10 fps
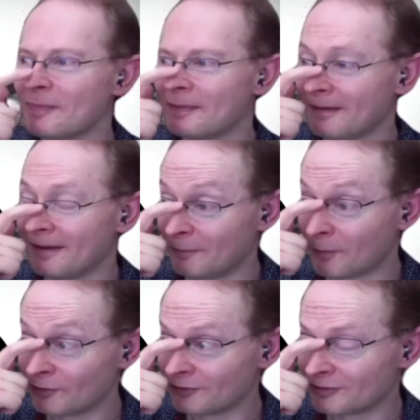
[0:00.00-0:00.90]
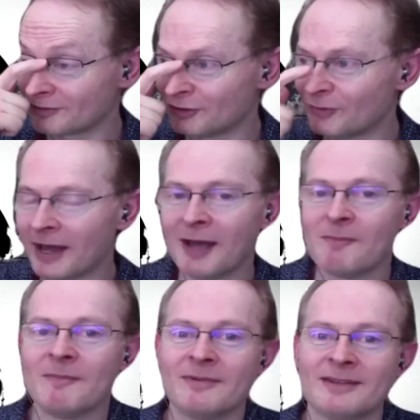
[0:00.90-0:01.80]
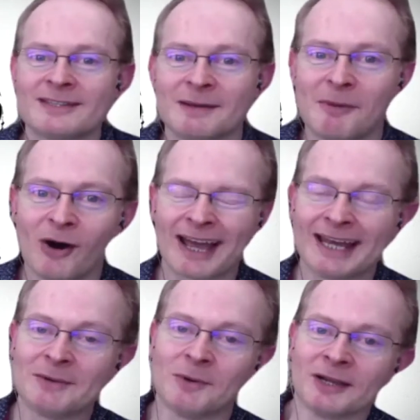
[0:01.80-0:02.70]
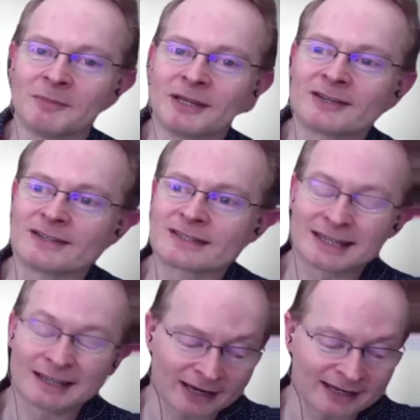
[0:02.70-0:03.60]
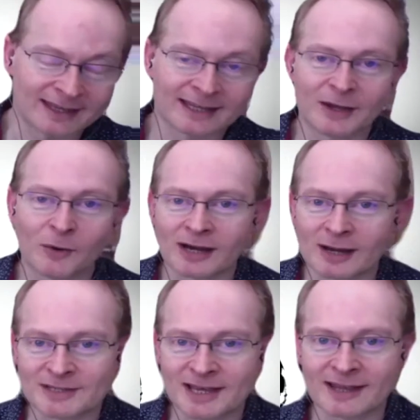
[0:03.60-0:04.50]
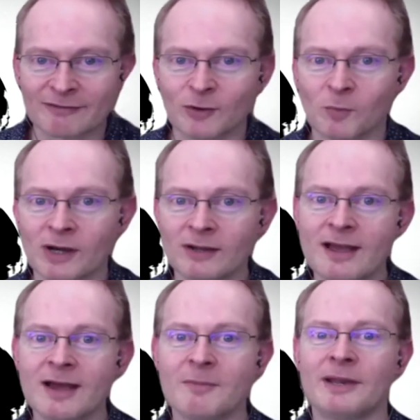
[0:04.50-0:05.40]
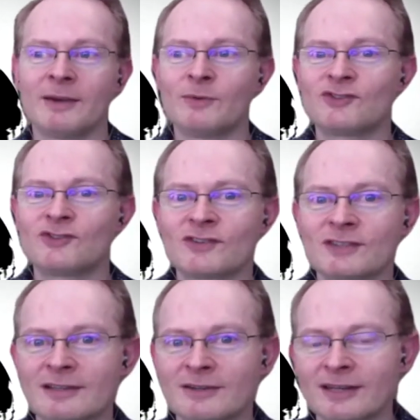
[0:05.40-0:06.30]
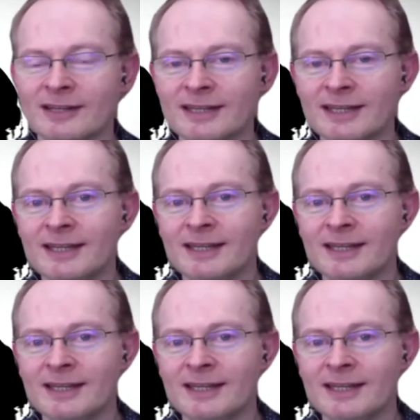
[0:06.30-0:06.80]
It wasn't to mock anyone, because if anything, no one comes out of that film well. But it was just to look at the